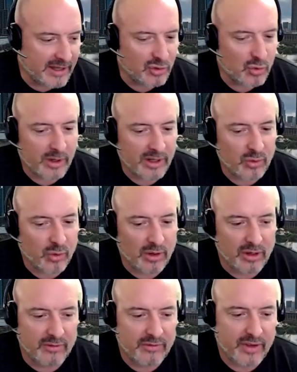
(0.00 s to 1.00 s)
in twenty
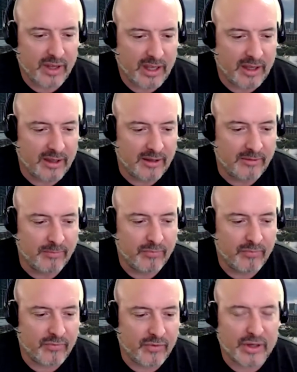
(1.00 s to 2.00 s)
twelve, and
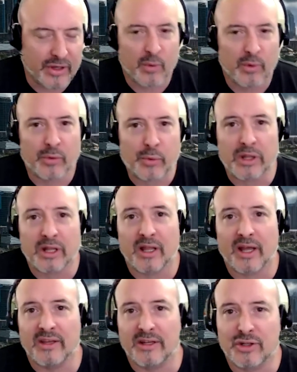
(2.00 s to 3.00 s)
figured out we really
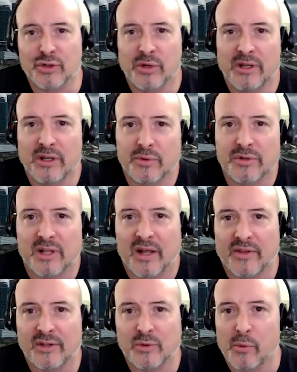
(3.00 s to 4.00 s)
liked the industry, and there was a lot of
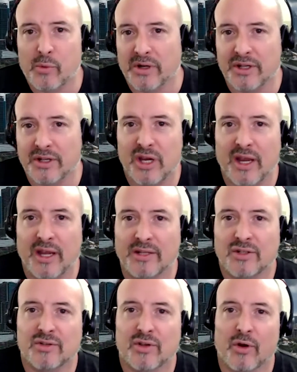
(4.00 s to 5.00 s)
things we wanted to
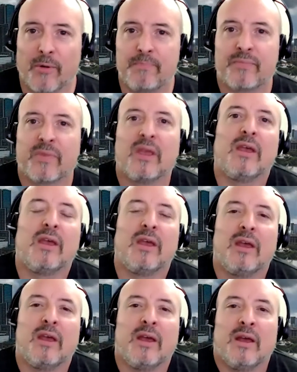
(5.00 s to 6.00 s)
change. So
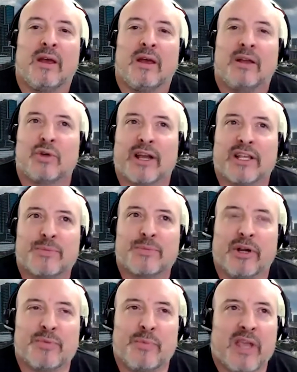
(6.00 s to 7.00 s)
Dragon
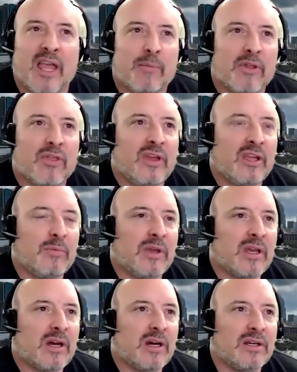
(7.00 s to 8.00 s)
Spirits became a thing
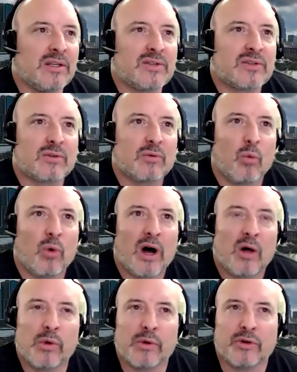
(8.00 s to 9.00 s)
because
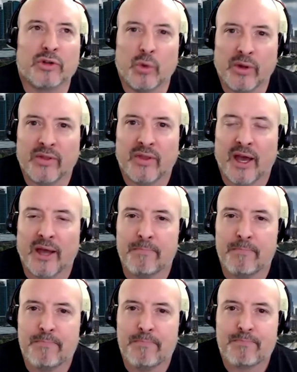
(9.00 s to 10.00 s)
while we were doing that,
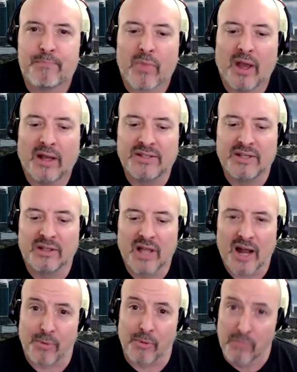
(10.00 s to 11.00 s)
I'd see a
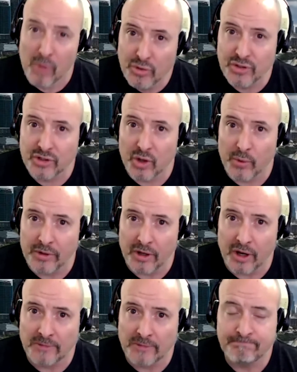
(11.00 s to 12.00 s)
lot of promotion going
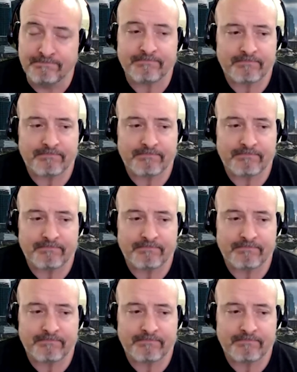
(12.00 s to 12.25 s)
on.